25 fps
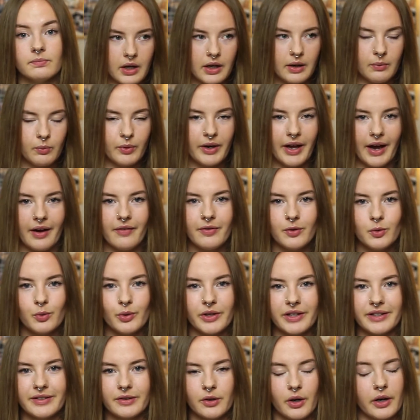And we have all
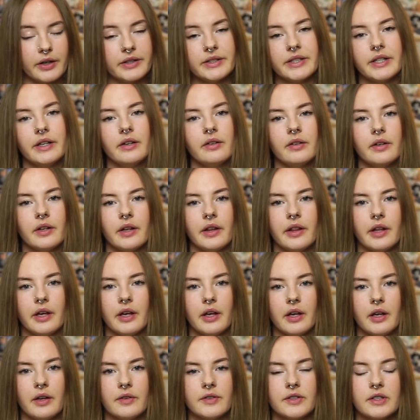this criteria
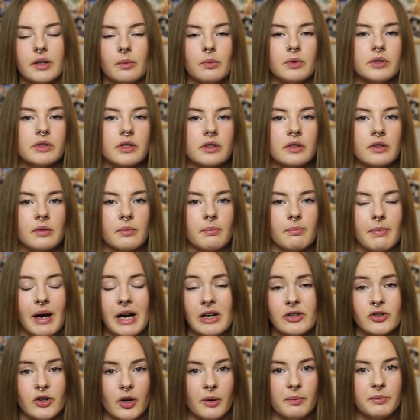that if someone doesn't
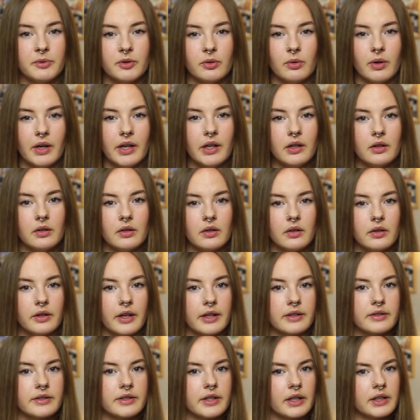match up to it,
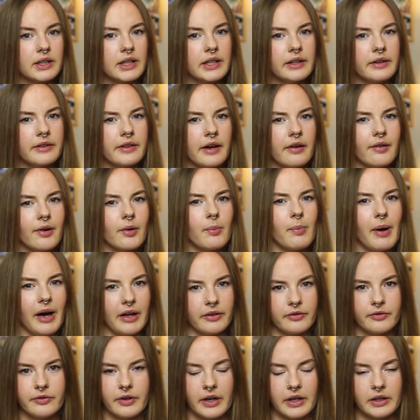then suddenly they're a
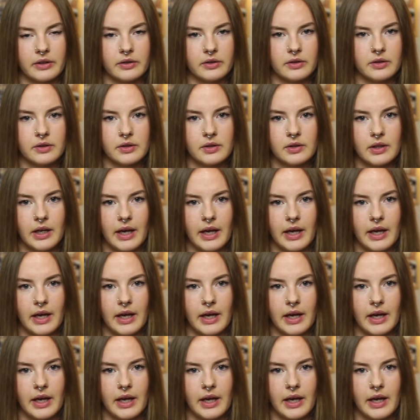bad friend.